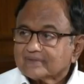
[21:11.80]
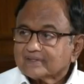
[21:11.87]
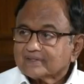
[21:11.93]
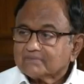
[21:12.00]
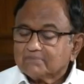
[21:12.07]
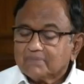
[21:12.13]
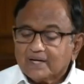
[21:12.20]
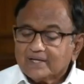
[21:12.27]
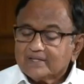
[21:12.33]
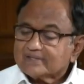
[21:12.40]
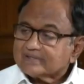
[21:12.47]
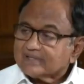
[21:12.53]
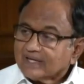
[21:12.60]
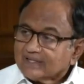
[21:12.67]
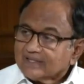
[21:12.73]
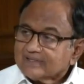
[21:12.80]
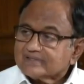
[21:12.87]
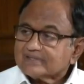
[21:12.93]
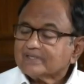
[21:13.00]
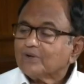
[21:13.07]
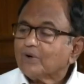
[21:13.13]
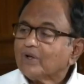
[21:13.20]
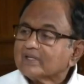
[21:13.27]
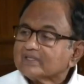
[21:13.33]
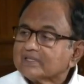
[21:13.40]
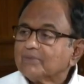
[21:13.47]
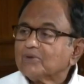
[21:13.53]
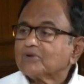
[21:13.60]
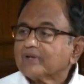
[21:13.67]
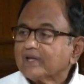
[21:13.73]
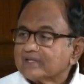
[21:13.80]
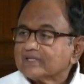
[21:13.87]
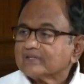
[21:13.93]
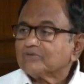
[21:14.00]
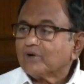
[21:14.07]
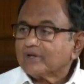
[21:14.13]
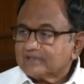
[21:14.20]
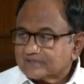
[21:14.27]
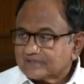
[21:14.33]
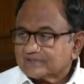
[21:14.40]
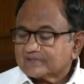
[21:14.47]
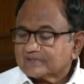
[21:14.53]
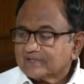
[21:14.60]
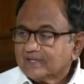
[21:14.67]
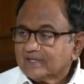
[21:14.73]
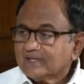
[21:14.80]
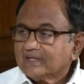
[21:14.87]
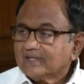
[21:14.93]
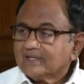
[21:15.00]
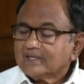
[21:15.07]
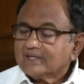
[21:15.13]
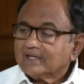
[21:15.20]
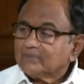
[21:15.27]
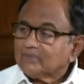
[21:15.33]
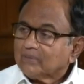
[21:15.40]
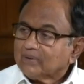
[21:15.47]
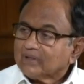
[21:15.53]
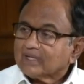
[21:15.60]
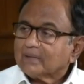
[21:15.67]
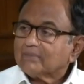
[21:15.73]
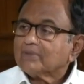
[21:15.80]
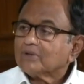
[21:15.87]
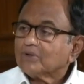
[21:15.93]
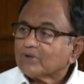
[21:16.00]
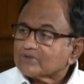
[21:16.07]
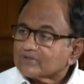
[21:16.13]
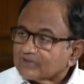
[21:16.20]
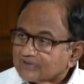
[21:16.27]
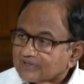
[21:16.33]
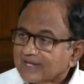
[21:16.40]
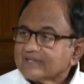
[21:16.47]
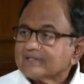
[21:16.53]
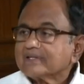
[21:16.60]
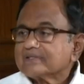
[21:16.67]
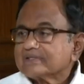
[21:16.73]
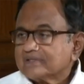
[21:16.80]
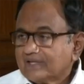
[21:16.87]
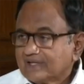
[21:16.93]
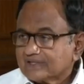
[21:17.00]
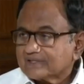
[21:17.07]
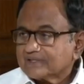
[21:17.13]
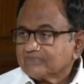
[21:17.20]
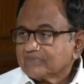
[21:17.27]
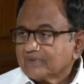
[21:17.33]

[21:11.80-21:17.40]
by silencing all democratic voices and we become an autocratic state,